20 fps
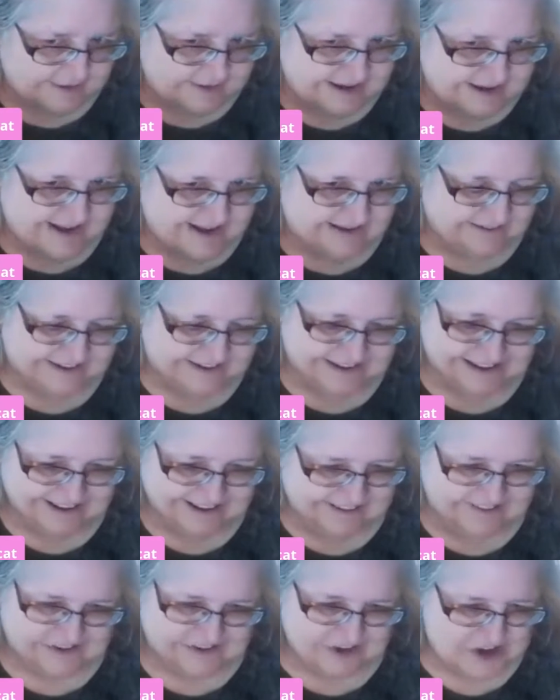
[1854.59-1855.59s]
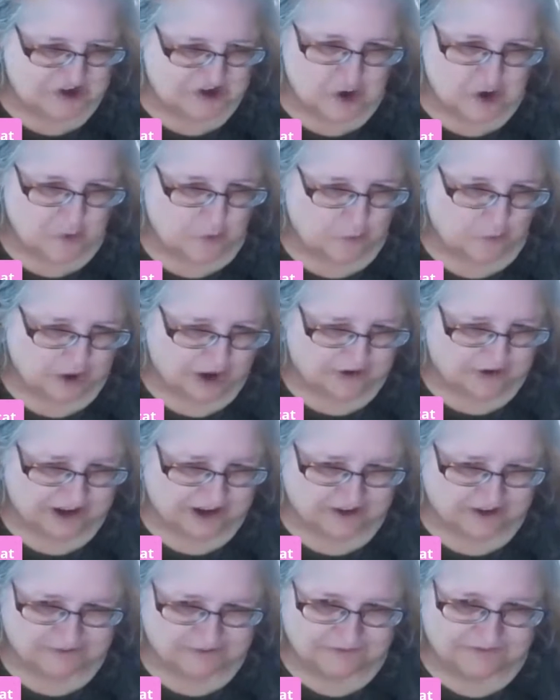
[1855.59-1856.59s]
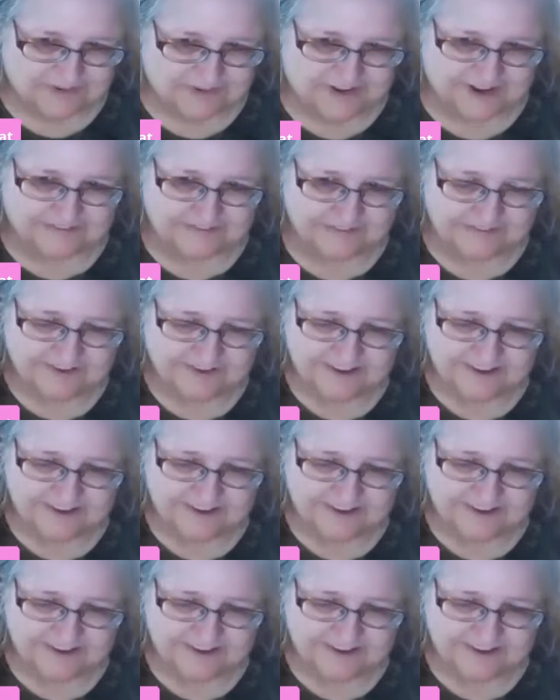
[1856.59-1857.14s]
tell you, it's nowhere near fluff.